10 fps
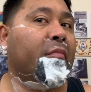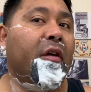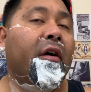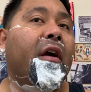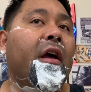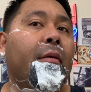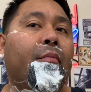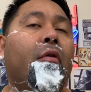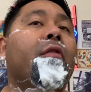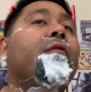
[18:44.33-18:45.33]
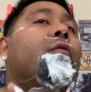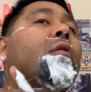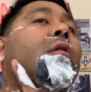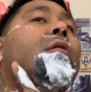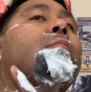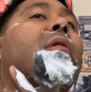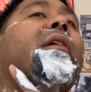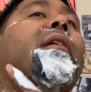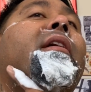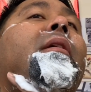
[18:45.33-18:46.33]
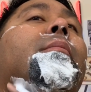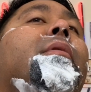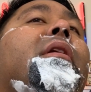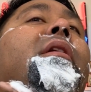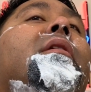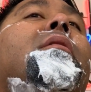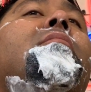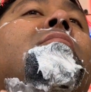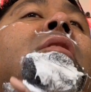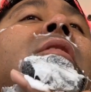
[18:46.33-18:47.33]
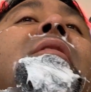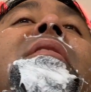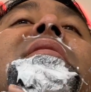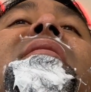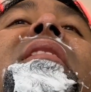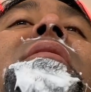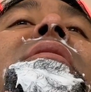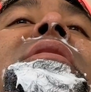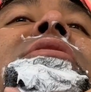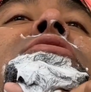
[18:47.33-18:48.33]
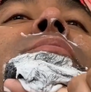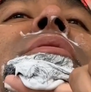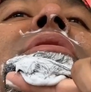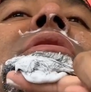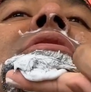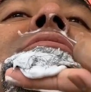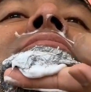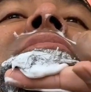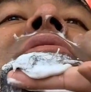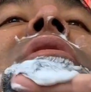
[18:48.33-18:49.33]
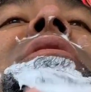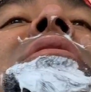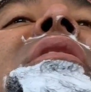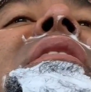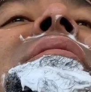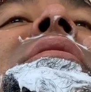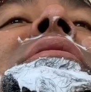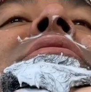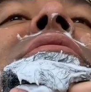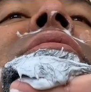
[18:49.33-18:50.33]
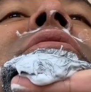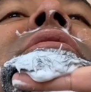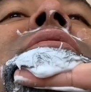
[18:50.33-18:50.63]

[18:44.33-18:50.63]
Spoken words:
The 8.4 blade gap head and the Super Knurl is the heaviest of